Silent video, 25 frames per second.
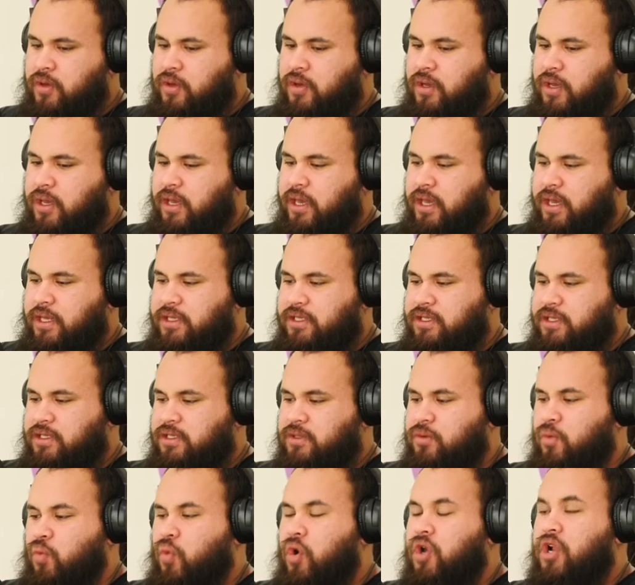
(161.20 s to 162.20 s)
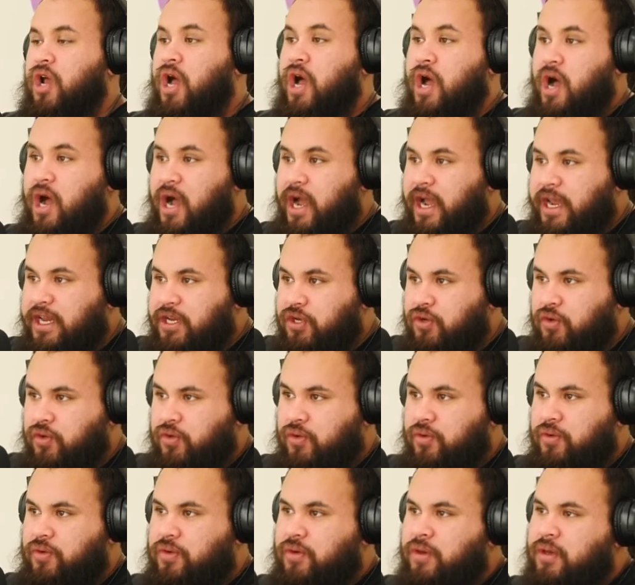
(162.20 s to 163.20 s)
it's what I do
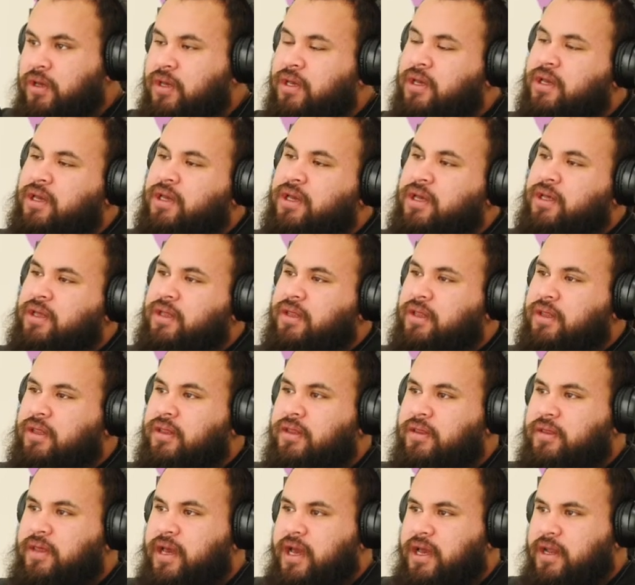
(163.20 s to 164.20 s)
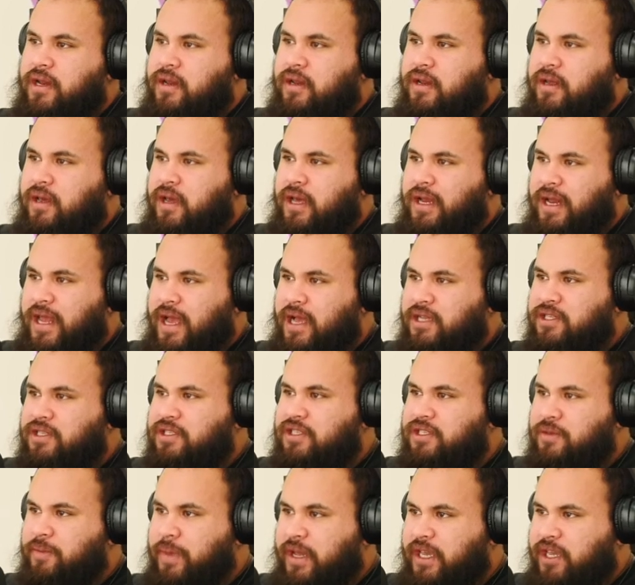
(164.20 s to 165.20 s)
that allows
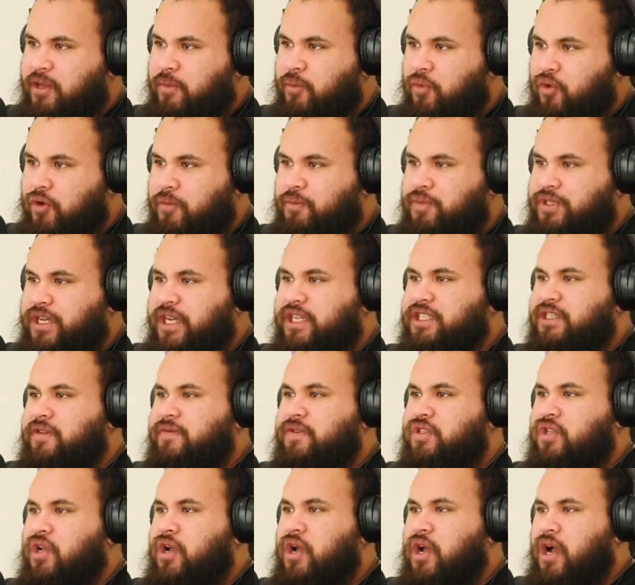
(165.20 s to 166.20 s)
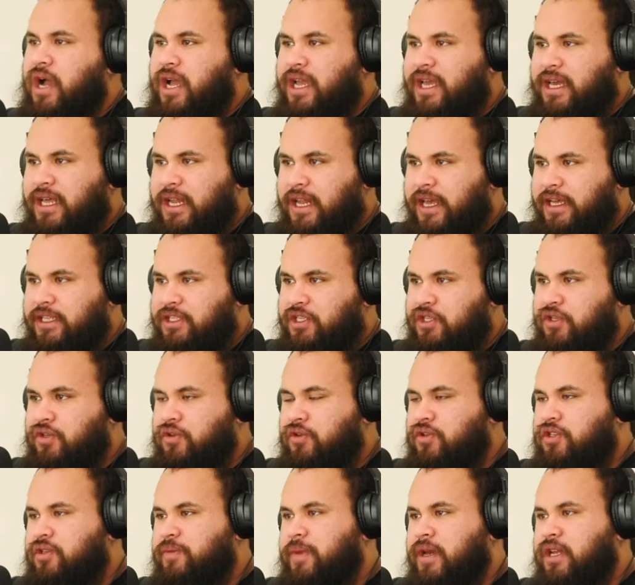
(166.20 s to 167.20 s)
it to make it more objective. So I collect a
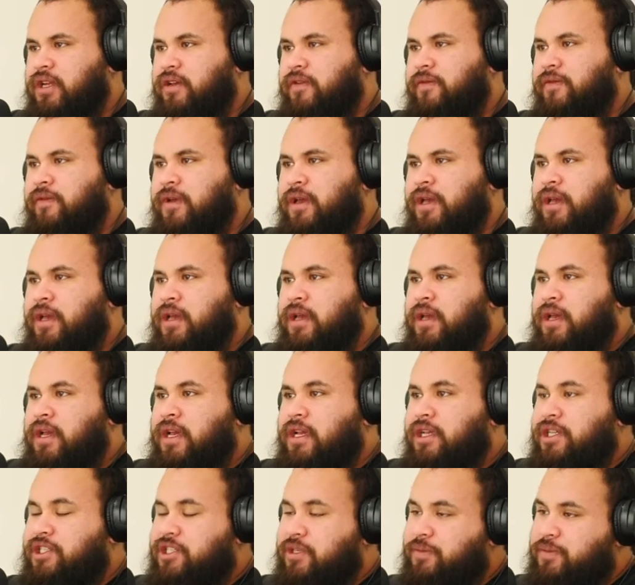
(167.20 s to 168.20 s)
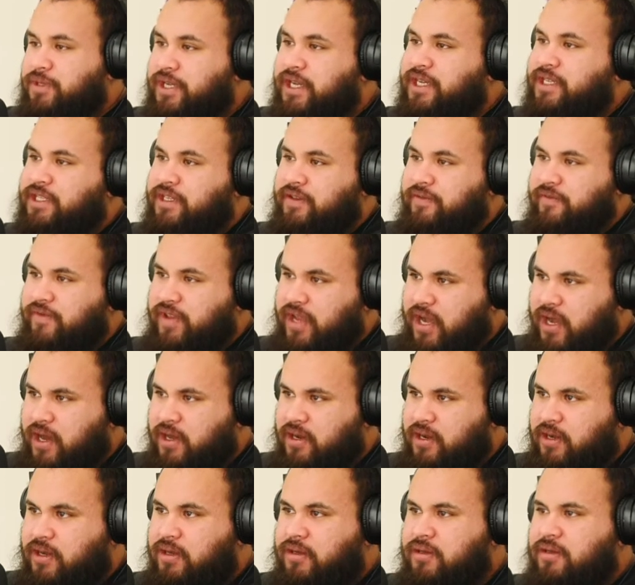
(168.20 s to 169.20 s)
huge amount of subjective
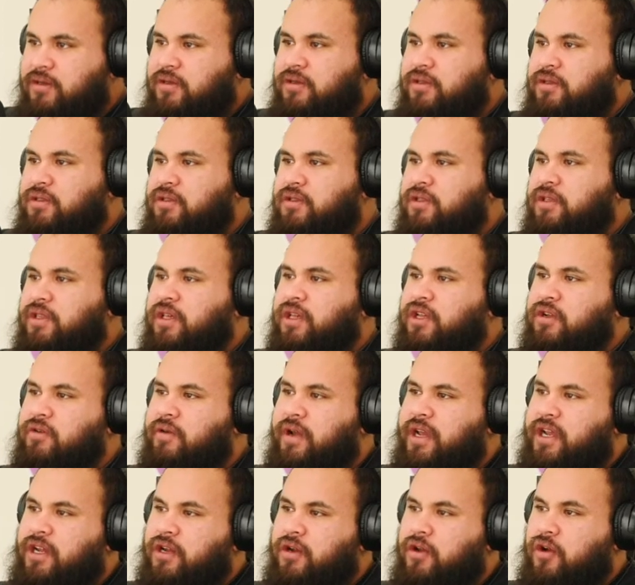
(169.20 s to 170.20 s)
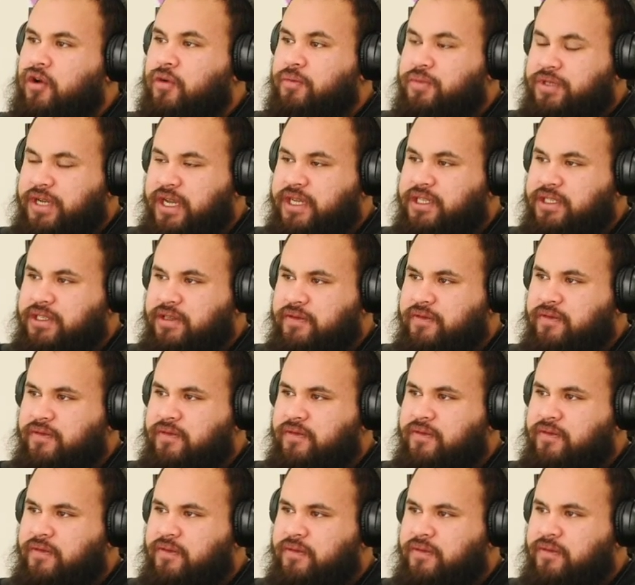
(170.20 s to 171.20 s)
data to then create
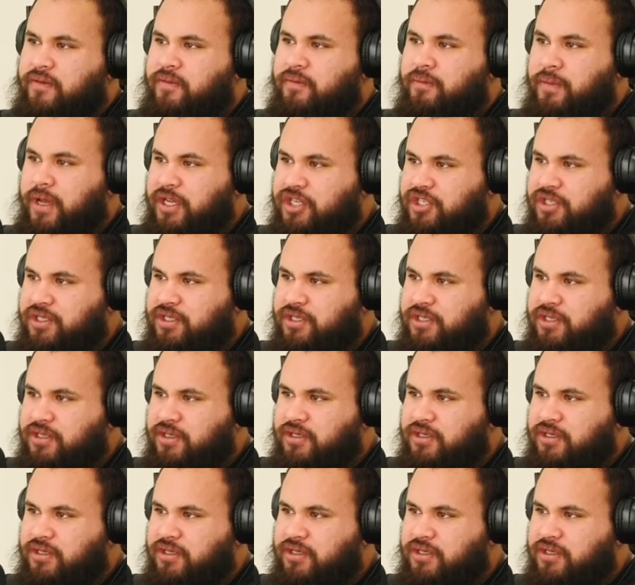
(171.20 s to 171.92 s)
objective measures.